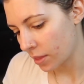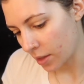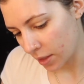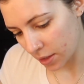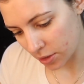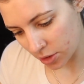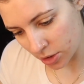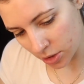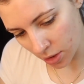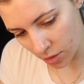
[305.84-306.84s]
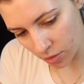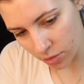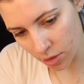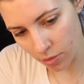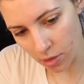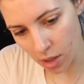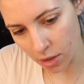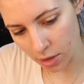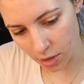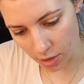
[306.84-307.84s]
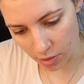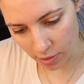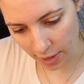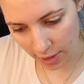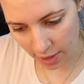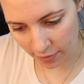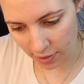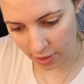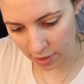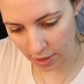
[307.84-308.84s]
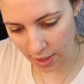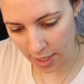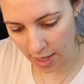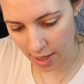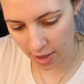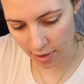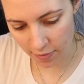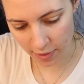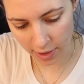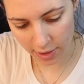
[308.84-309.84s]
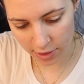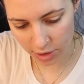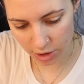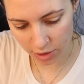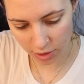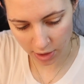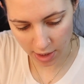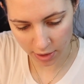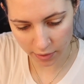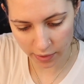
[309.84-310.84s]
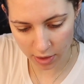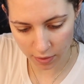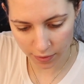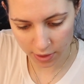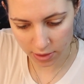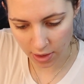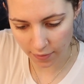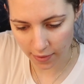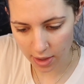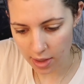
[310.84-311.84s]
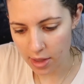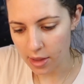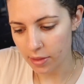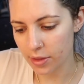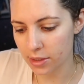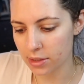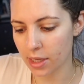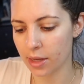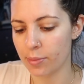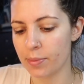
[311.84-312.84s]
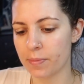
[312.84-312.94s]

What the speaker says: Like, it's so long ago. Like, everything that I have, like, it's just, I don't even know if this stuff, this, like,